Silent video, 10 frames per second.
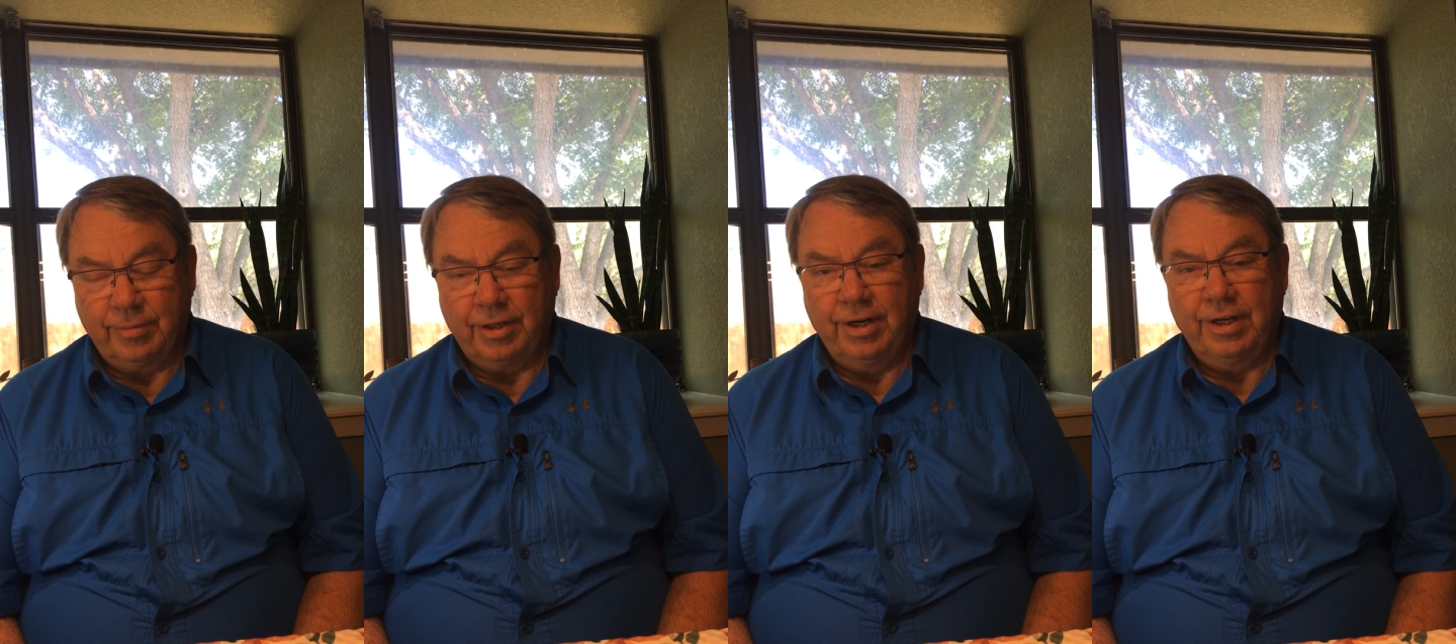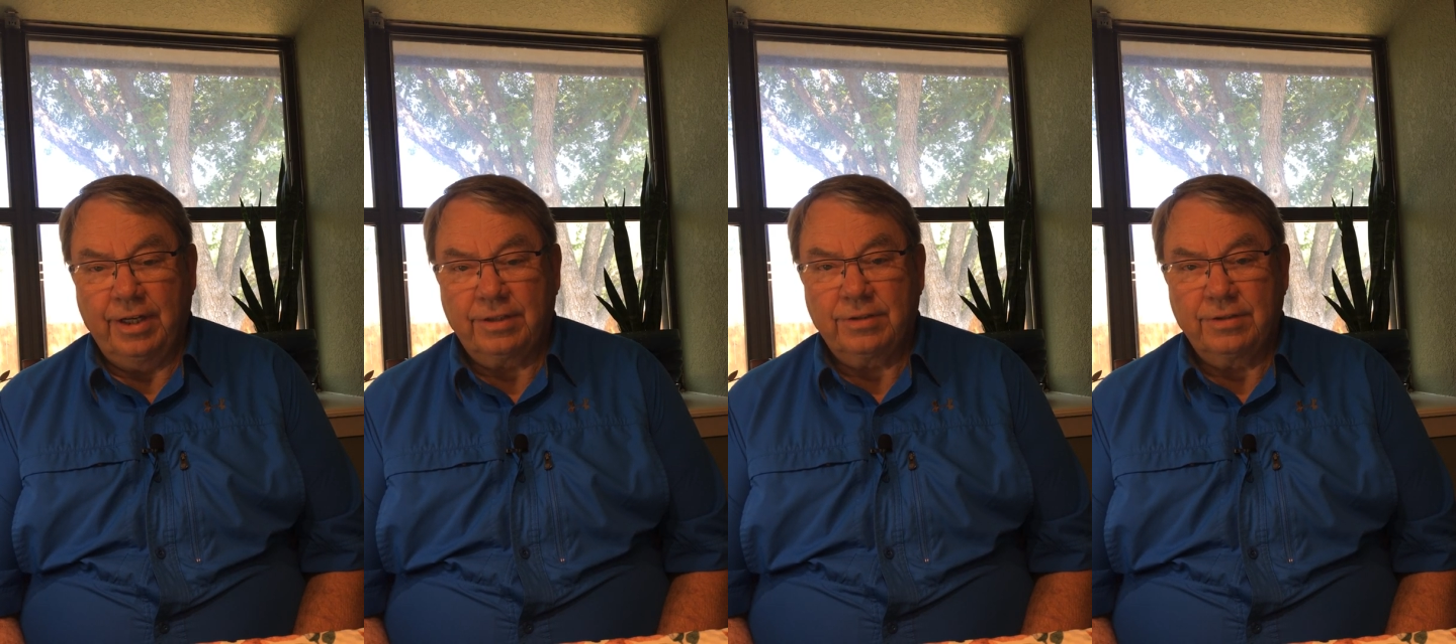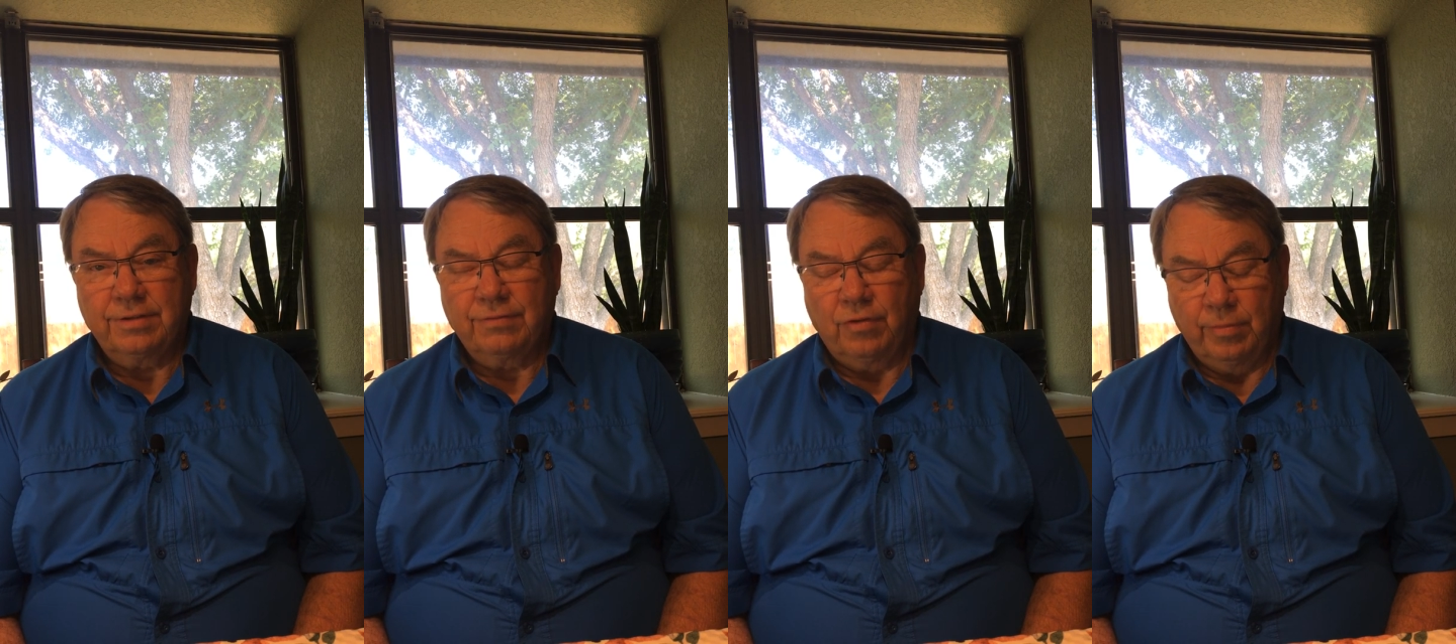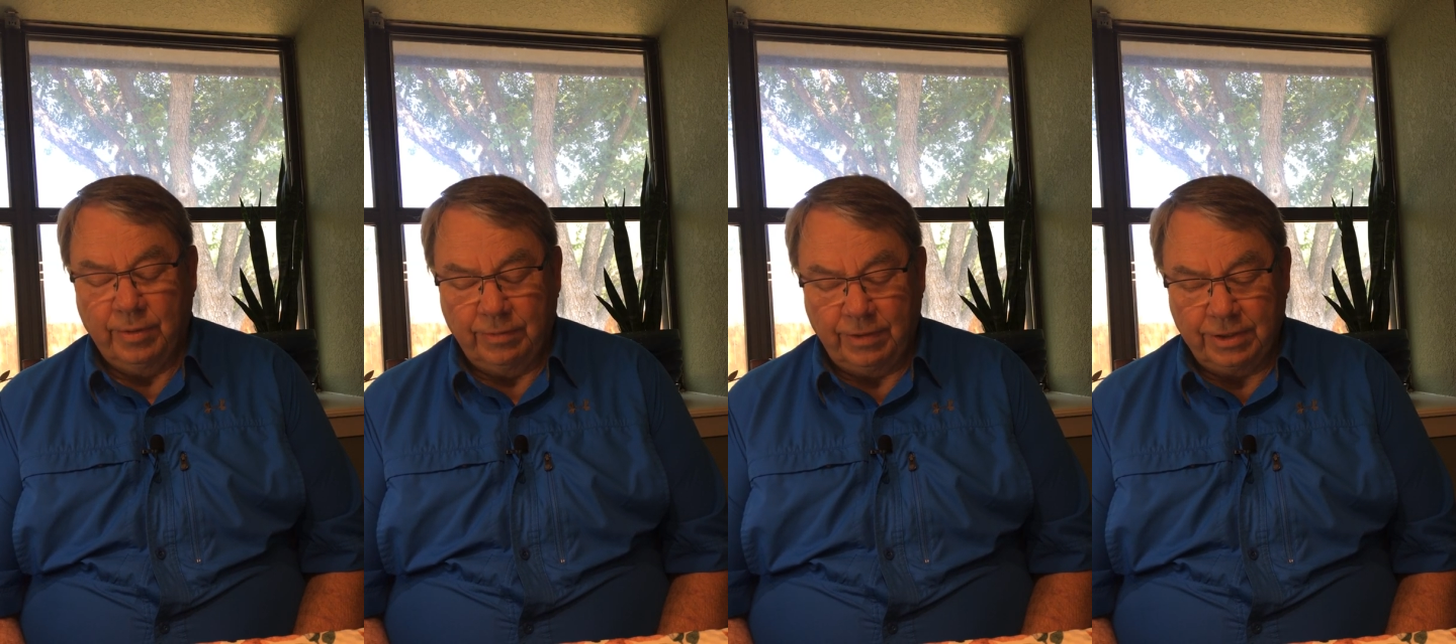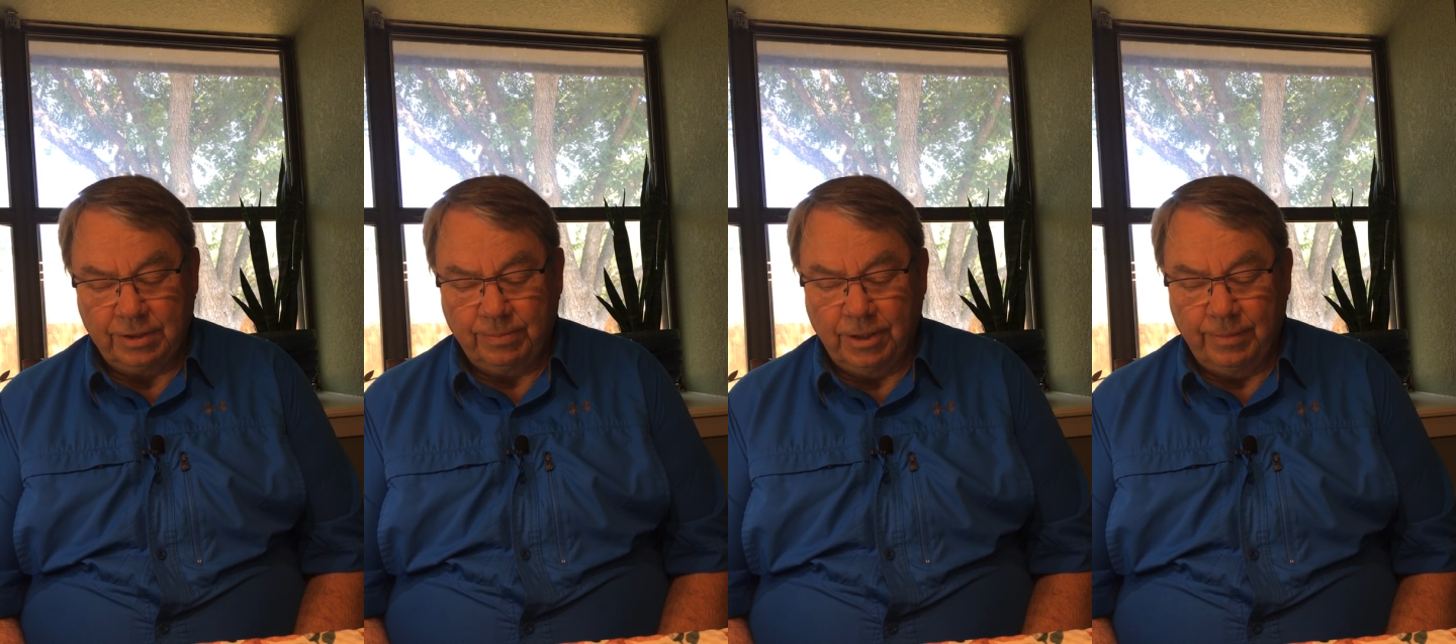And Gary Hicks was a former
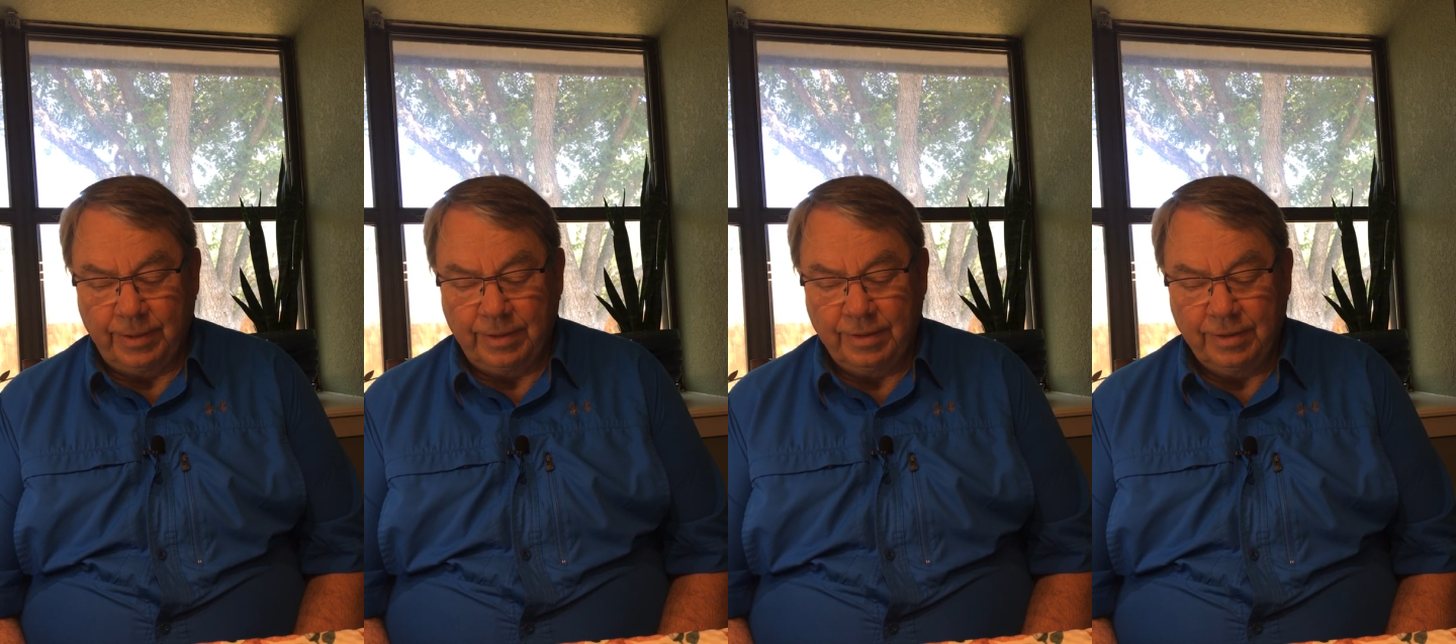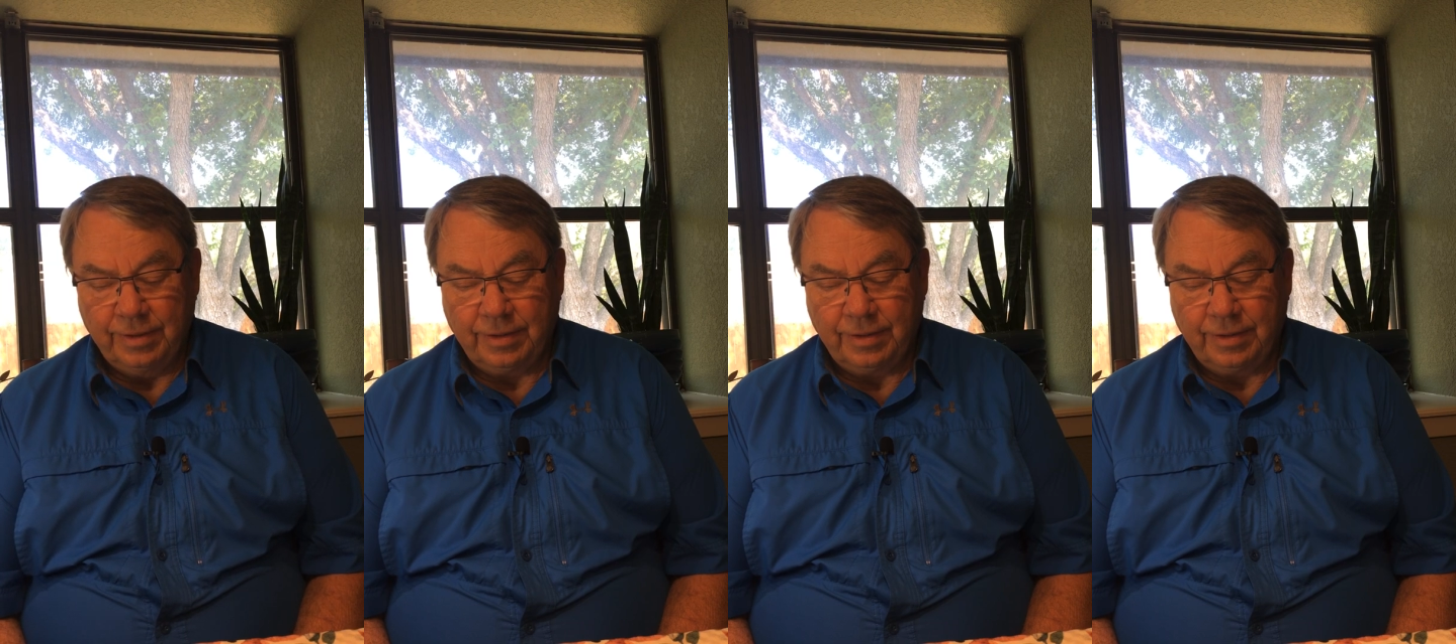Odessa Permian